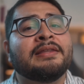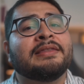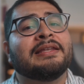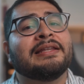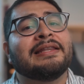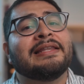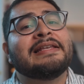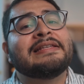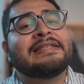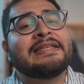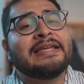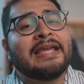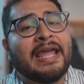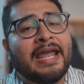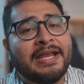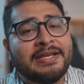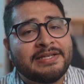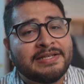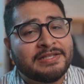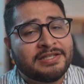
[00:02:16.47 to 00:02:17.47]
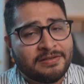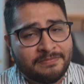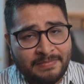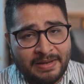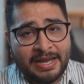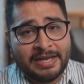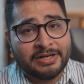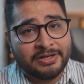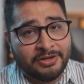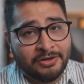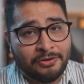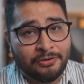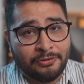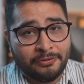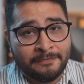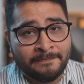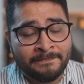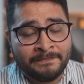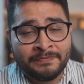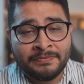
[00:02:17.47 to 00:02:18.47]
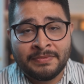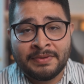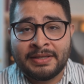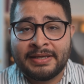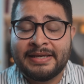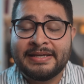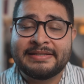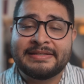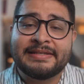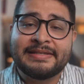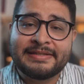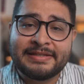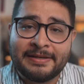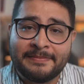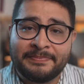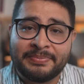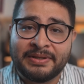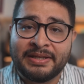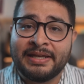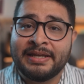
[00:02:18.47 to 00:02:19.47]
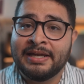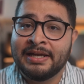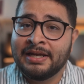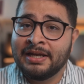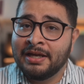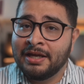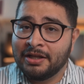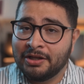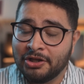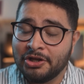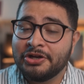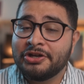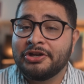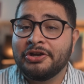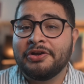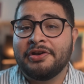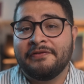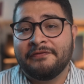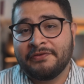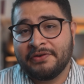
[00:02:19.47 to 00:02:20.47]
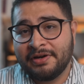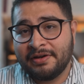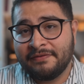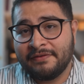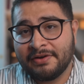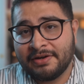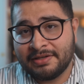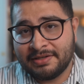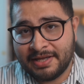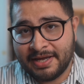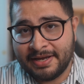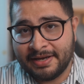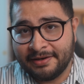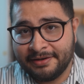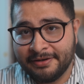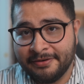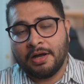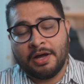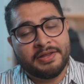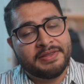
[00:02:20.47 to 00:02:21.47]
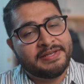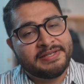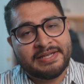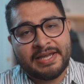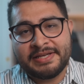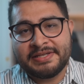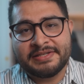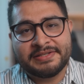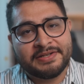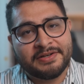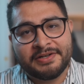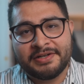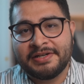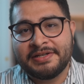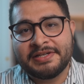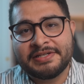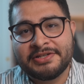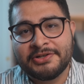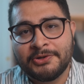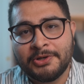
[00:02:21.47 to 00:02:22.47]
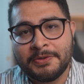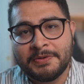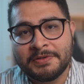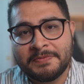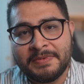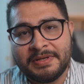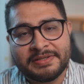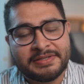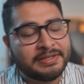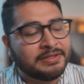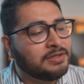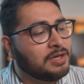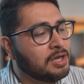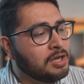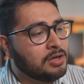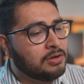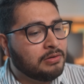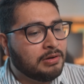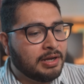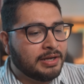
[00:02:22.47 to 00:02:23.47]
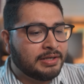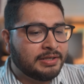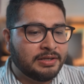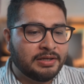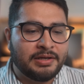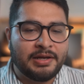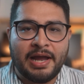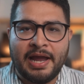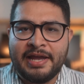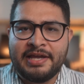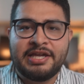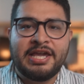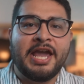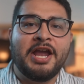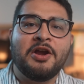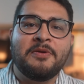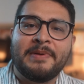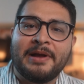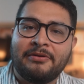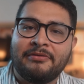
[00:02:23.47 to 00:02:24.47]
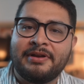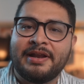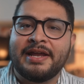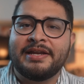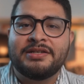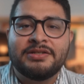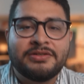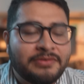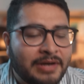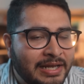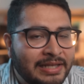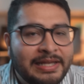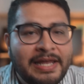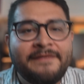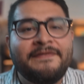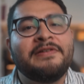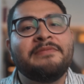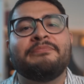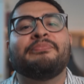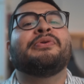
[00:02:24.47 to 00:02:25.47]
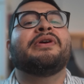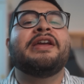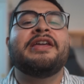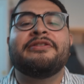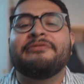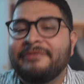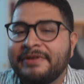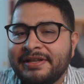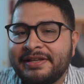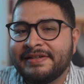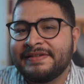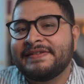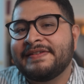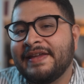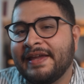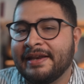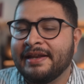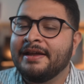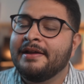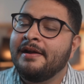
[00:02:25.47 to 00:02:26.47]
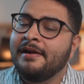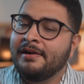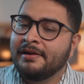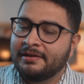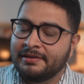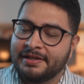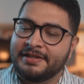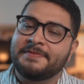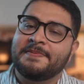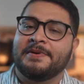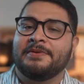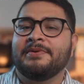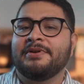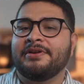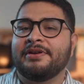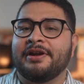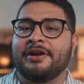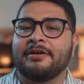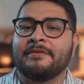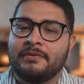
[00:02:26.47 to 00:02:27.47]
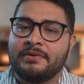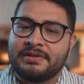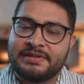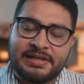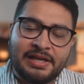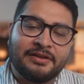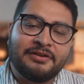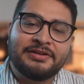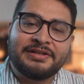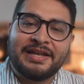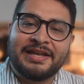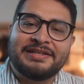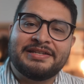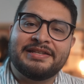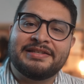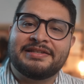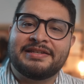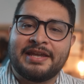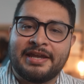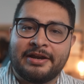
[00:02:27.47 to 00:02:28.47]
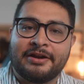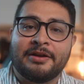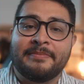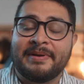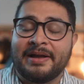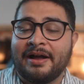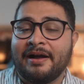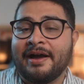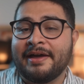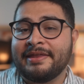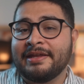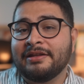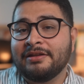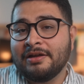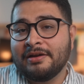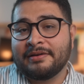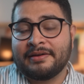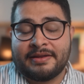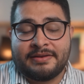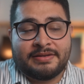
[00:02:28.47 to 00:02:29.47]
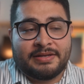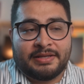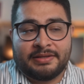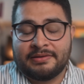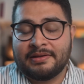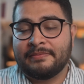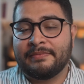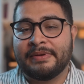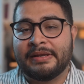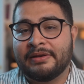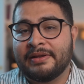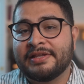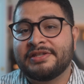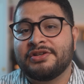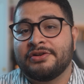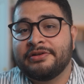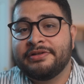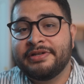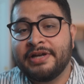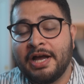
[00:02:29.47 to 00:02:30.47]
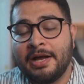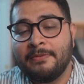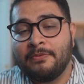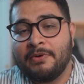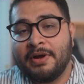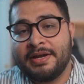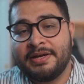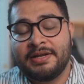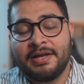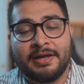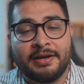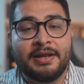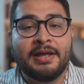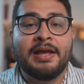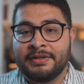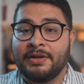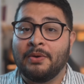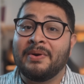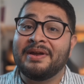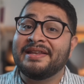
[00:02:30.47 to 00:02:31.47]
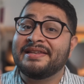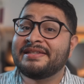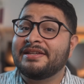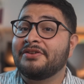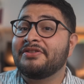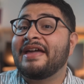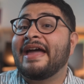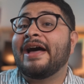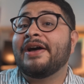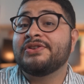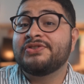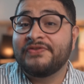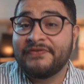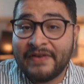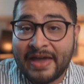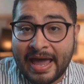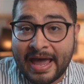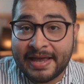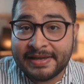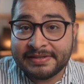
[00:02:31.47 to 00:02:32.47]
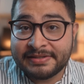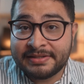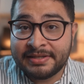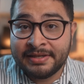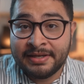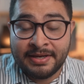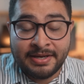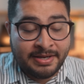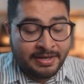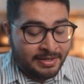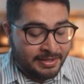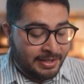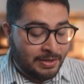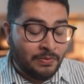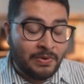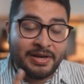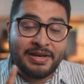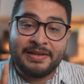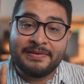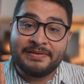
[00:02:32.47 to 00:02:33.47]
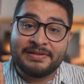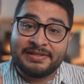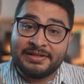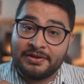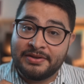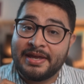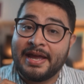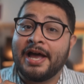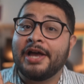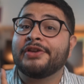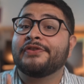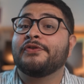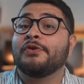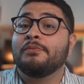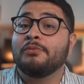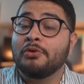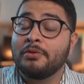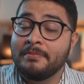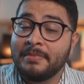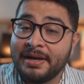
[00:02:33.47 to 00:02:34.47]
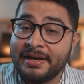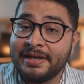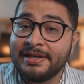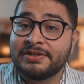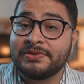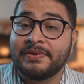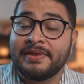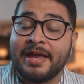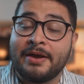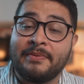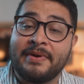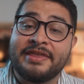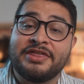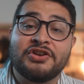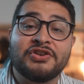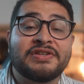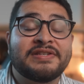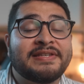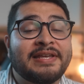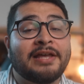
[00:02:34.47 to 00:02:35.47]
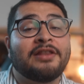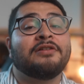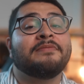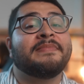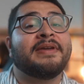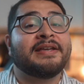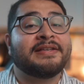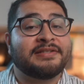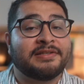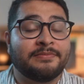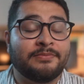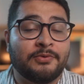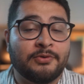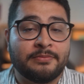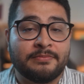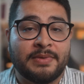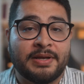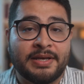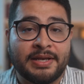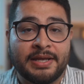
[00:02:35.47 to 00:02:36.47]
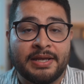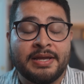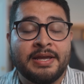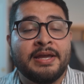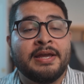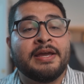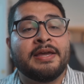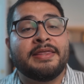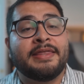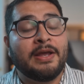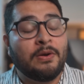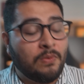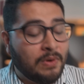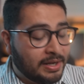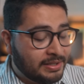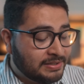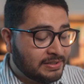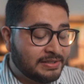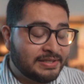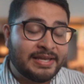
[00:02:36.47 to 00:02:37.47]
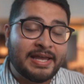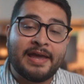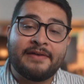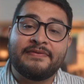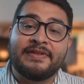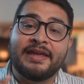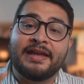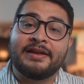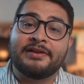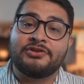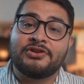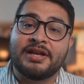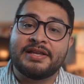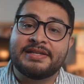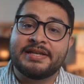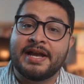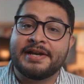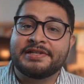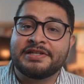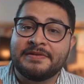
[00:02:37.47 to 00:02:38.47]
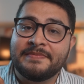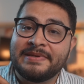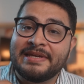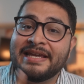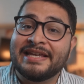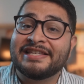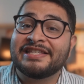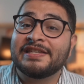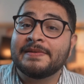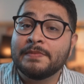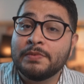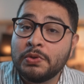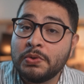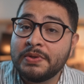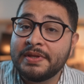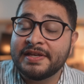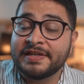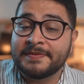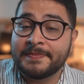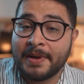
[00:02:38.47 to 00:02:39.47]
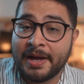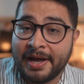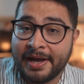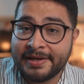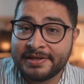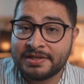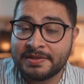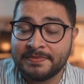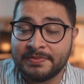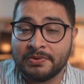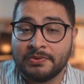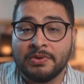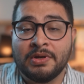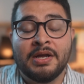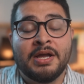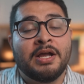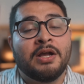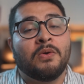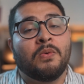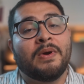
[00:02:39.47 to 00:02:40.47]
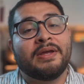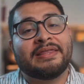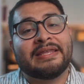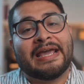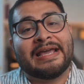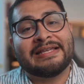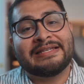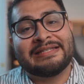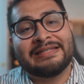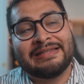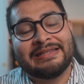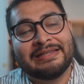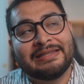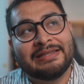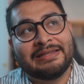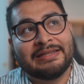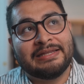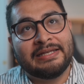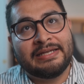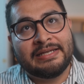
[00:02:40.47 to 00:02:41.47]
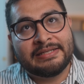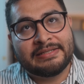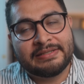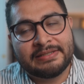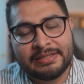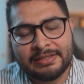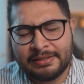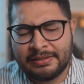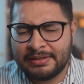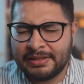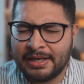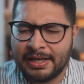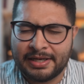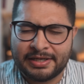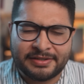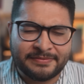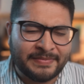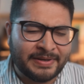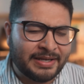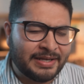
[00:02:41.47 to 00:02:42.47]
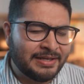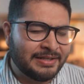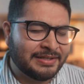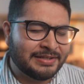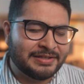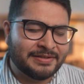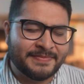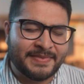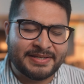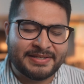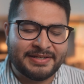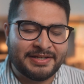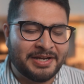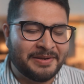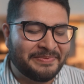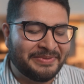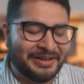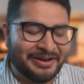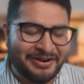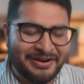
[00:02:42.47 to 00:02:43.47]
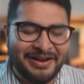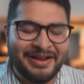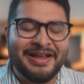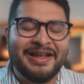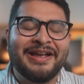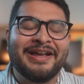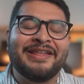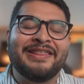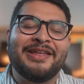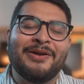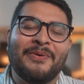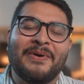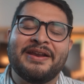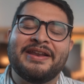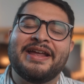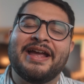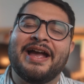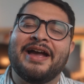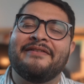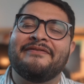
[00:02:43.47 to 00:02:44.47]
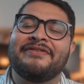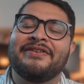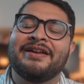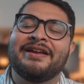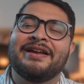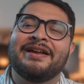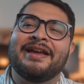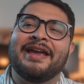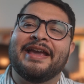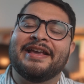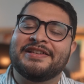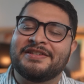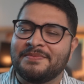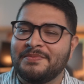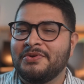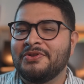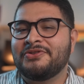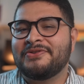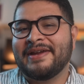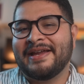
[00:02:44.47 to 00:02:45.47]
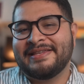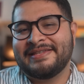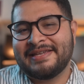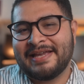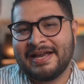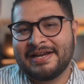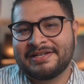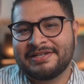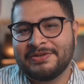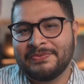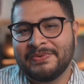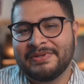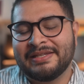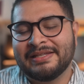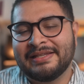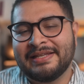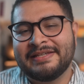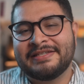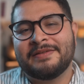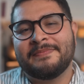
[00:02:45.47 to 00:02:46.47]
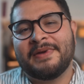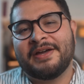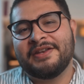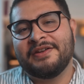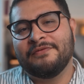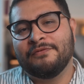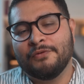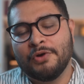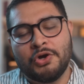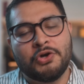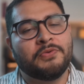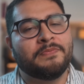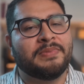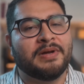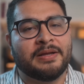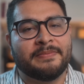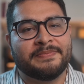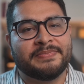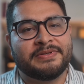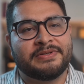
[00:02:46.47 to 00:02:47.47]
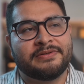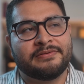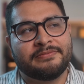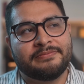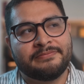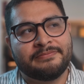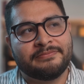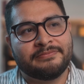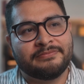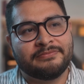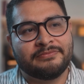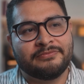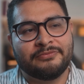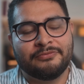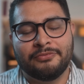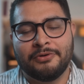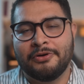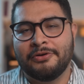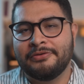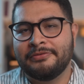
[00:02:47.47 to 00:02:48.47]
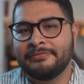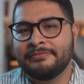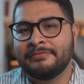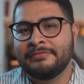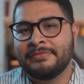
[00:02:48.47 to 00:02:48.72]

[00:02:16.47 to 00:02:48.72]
The listing agent's main goal is to simply look good in front of their client. All these agents are going to disagree with me saying, no, I care about what I do. I live and breathe real estate. Let's be real here. Sellers agents care about how they look. And I mean, it's their job. Why not? They want to sell the house fast. They want to sell the house for more money, so that way their seller makes the more money. They want to have the transaction be as smooth as possible with as least, gosh, my English is messing up there. They want to have a smooth transaction with the least amount of bumps in